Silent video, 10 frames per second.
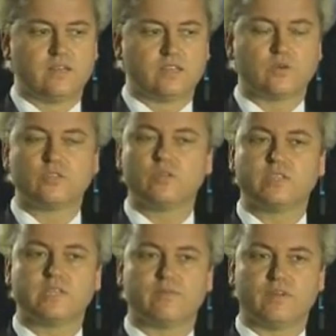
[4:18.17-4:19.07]
So as soon
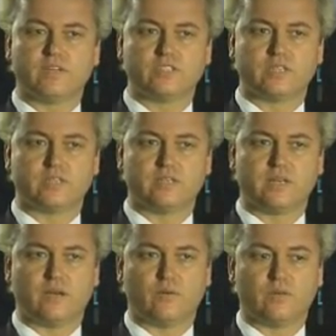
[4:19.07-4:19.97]
as I've finished it,
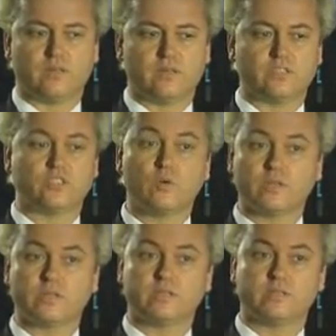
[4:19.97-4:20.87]
I will show
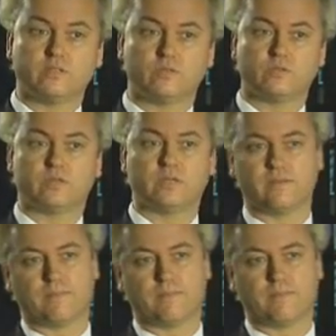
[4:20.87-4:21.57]
it to